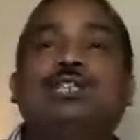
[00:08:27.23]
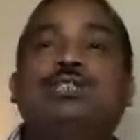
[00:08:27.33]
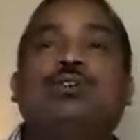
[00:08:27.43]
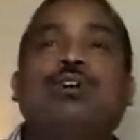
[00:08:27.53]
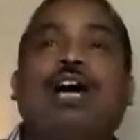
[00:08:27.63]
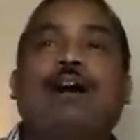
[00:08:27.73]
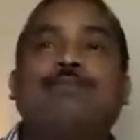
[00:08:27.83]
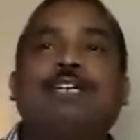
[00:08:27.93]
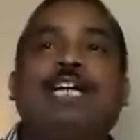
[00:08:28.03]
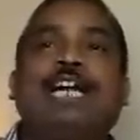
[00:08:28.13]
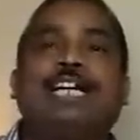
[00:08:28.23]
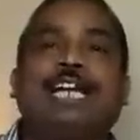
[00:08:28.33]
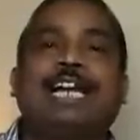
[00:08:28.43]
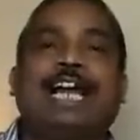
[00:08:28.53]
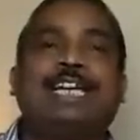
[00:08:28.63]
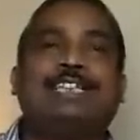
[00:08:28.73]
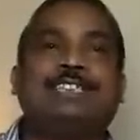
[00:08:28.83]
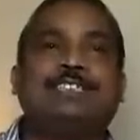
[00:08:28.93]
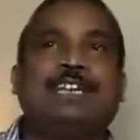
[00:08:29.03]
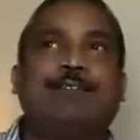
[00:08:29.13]
So after getting
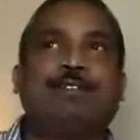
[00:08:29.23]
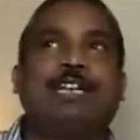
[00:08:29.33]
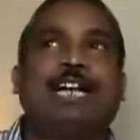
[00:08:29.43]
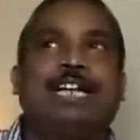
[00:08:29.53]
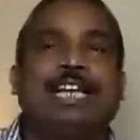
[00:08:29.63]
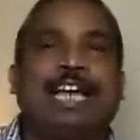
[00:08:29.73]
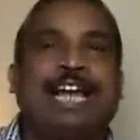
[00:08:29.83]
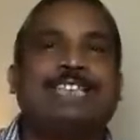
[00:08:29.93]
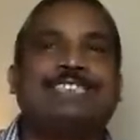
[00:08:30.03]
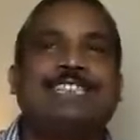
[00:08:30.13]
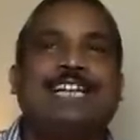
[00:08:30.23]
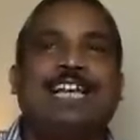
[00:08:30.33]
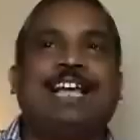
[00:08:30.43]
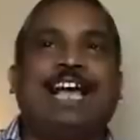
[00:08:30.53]
light, after getting caressing,